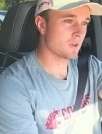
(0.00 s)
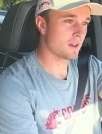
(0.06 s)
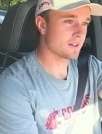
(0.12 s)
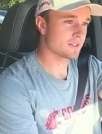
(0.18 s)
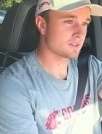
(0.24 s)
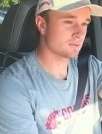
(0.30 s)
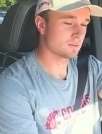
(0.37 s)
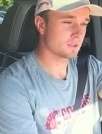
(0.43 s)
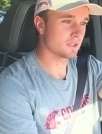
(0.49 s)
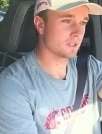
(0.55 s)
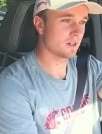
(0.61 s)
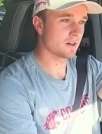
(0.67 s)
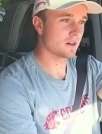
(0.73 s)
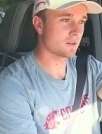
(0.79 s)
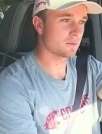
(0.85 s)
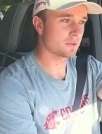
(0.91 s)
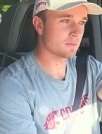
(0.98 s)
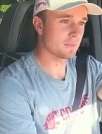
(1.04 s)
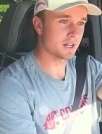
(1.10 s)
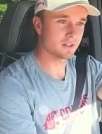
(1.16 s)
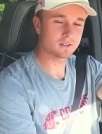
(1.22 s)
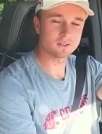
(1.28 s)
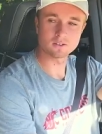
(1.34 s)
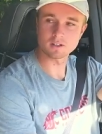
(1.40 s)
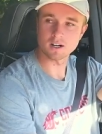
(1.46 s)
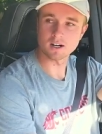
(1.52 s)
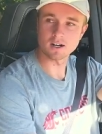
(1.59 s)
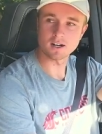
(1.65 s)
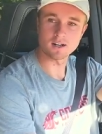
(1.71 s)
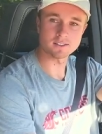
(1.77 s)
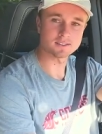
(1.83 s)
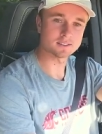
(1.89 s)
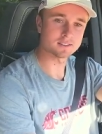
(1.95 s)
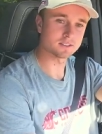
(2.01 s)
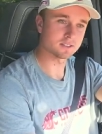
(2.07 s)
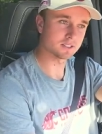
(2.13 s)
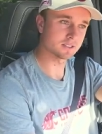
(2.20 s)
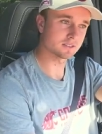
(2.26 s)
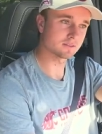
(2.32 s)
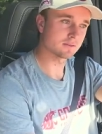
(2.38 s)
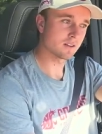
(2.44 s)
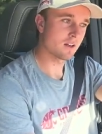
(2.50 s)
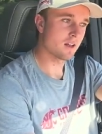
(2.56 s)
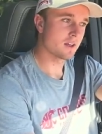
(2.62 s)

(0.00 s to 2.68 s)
it's really hard with medical costs and just